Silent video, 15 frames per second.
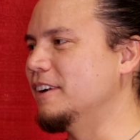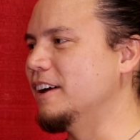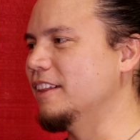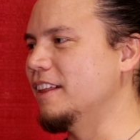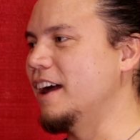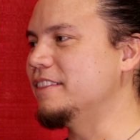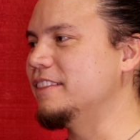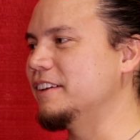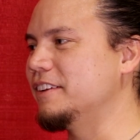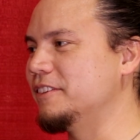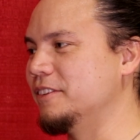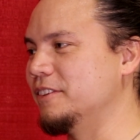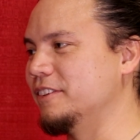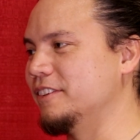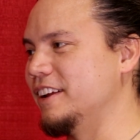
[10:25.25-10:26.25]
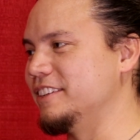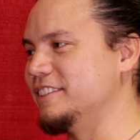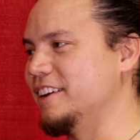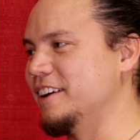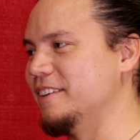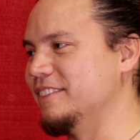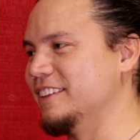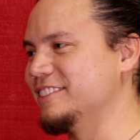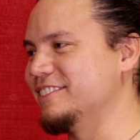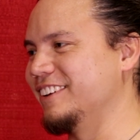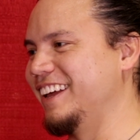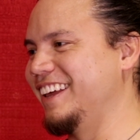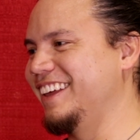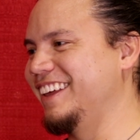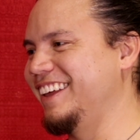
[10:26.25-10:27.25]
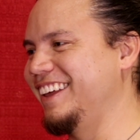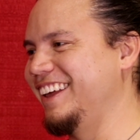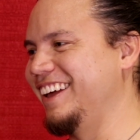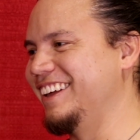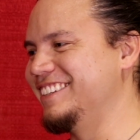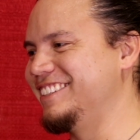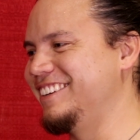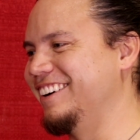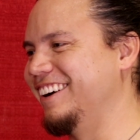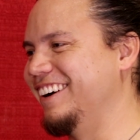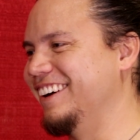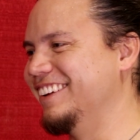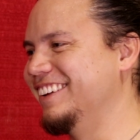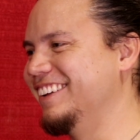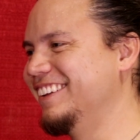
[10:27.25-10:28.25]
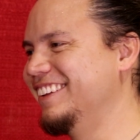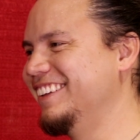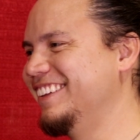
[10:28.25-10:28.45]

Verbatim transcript: Well, I think you're doing a great job. That's why. yeah.